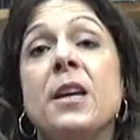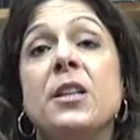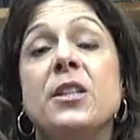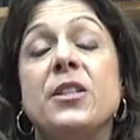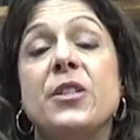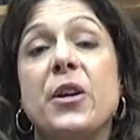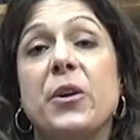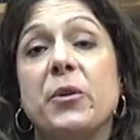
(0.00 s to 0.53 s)

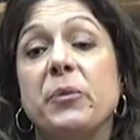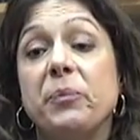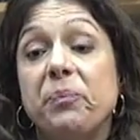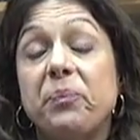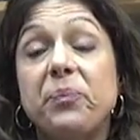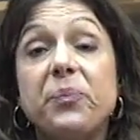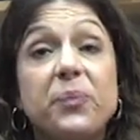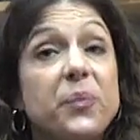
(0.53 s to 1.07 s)
So,
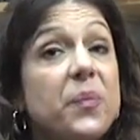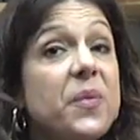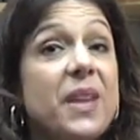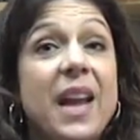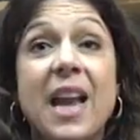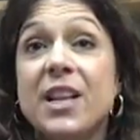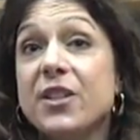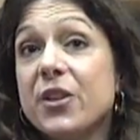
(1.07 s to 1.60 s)

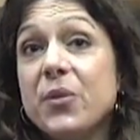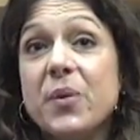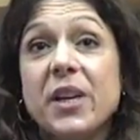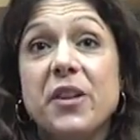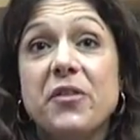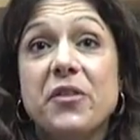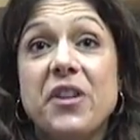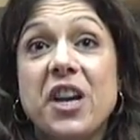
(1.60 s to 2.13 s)
that's a quick
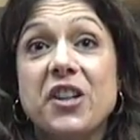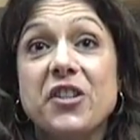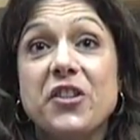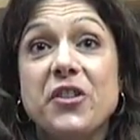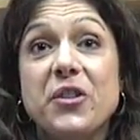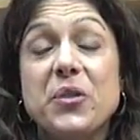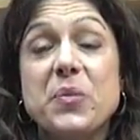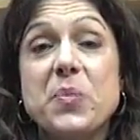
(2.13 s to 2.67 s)

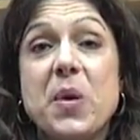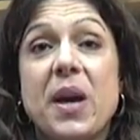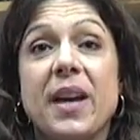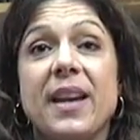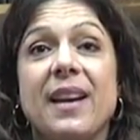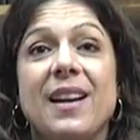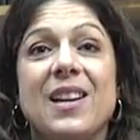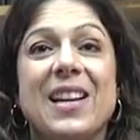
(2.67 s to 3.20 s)
introduction to
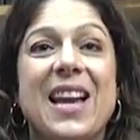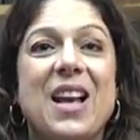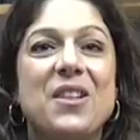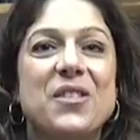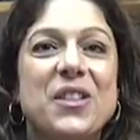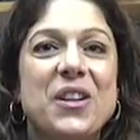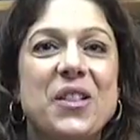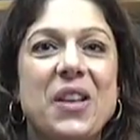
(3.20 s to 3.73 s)
my
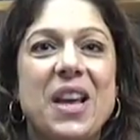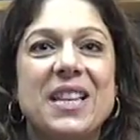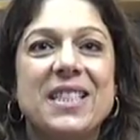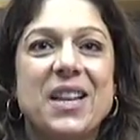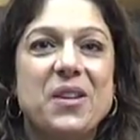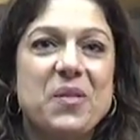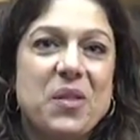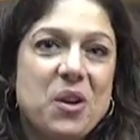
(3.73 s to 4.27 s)
counseling and
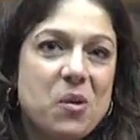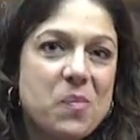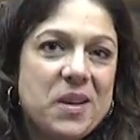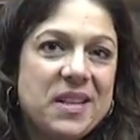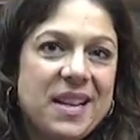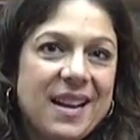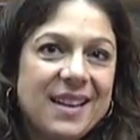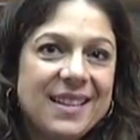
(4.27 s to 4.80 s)
psychotherapy
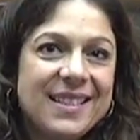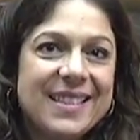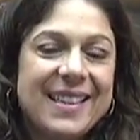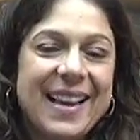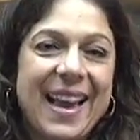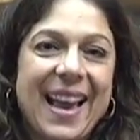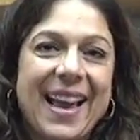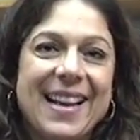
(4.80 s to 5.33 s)
texts,
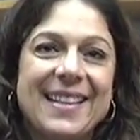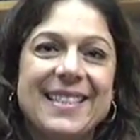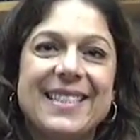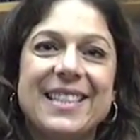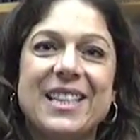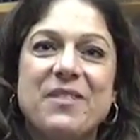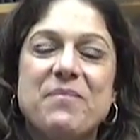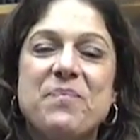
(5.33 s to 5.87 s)

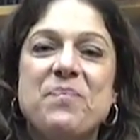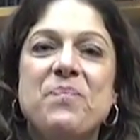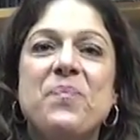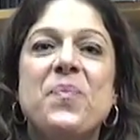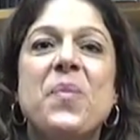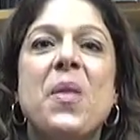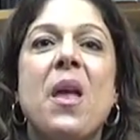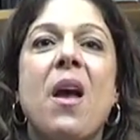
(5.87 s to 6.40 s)
and
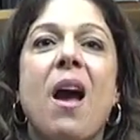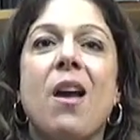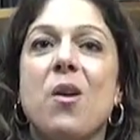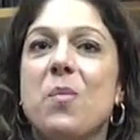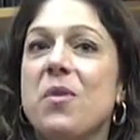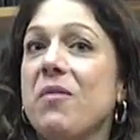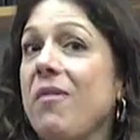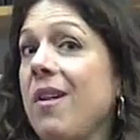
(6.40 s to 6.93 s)
I
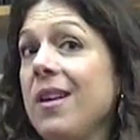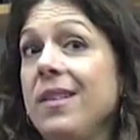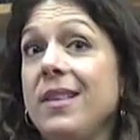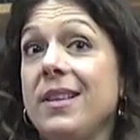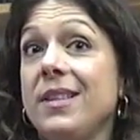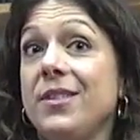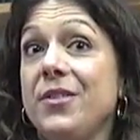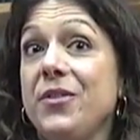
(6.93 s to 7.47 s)
hope you find
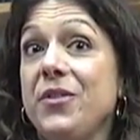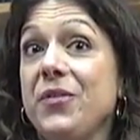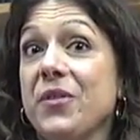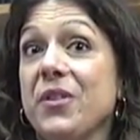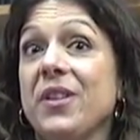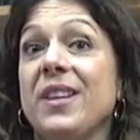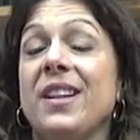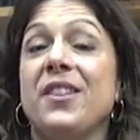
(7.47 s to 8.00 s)
this
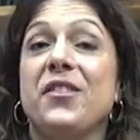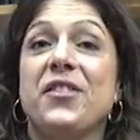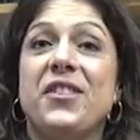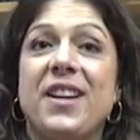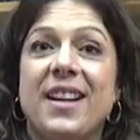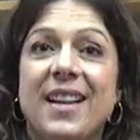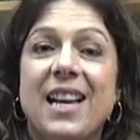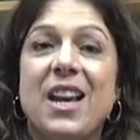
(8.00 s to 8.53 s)
useful in
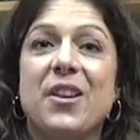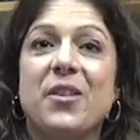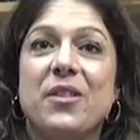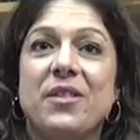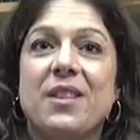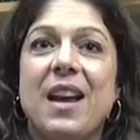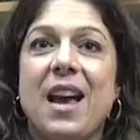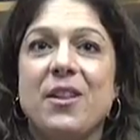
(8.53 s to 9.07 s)
understanding
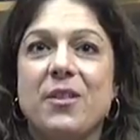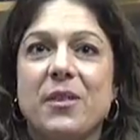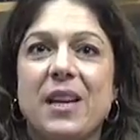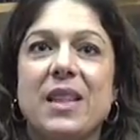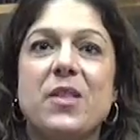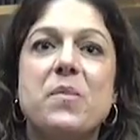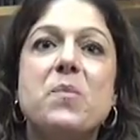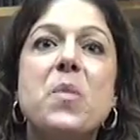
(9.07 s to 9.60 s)
how to
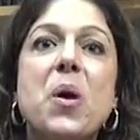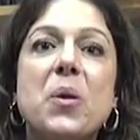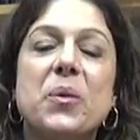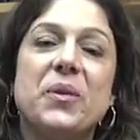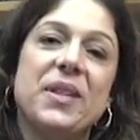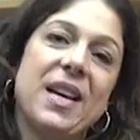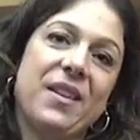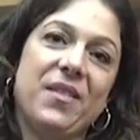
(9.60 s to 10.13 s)
get the
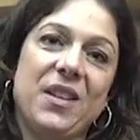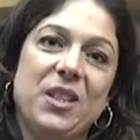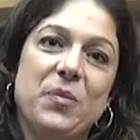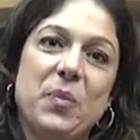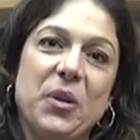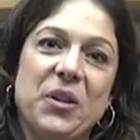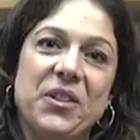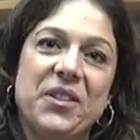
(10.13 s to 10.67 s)
most out of these
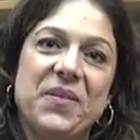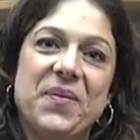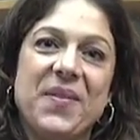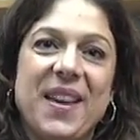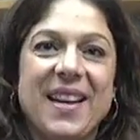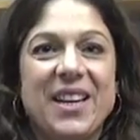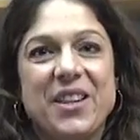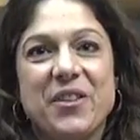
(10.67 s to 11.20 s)
books.
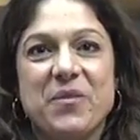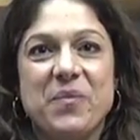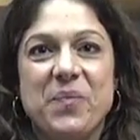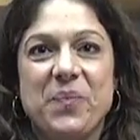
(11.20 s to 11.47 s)
Thank you.